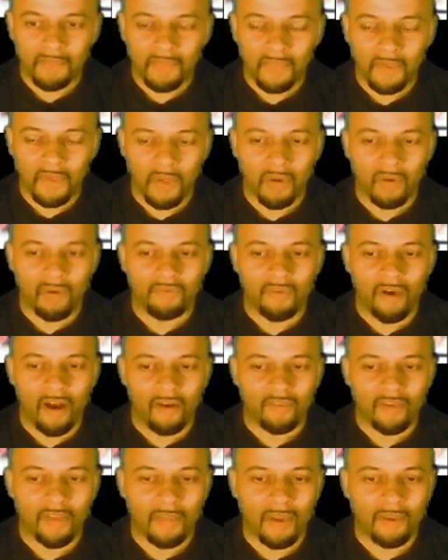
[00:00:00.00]
you know
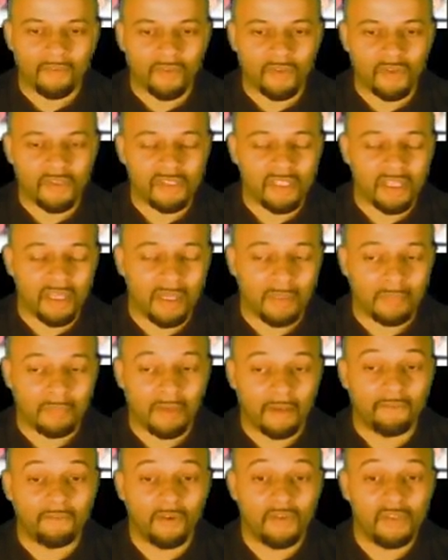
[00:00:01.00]
evolving my first uh,
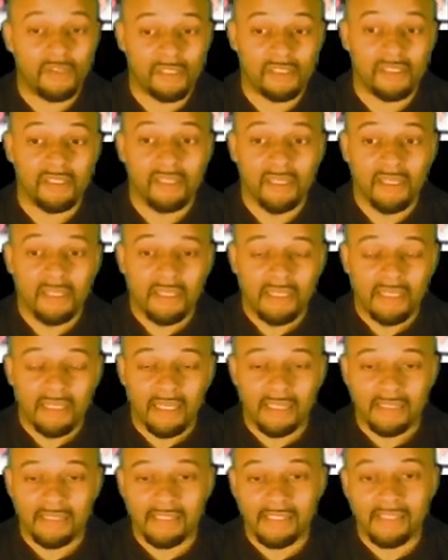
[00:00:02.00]
my first
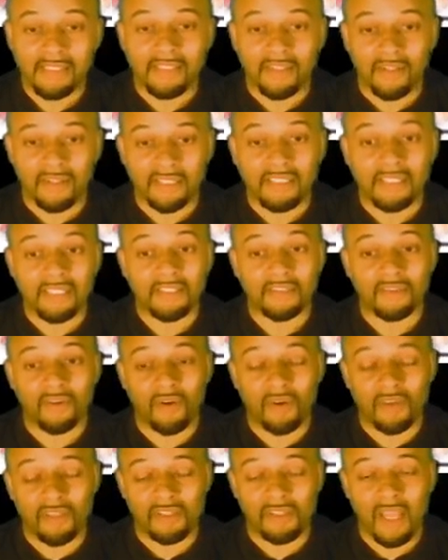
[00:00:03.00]
uh, six star, six
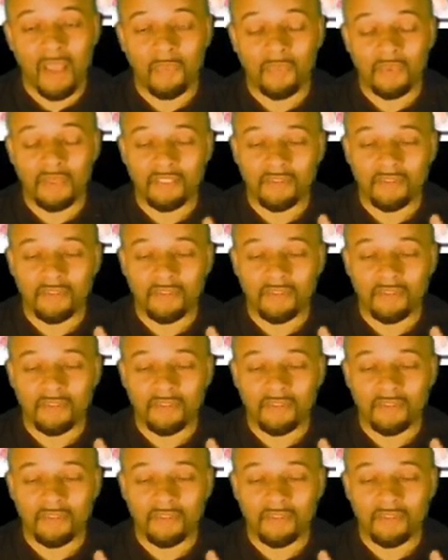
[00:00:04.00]
star in the Japanese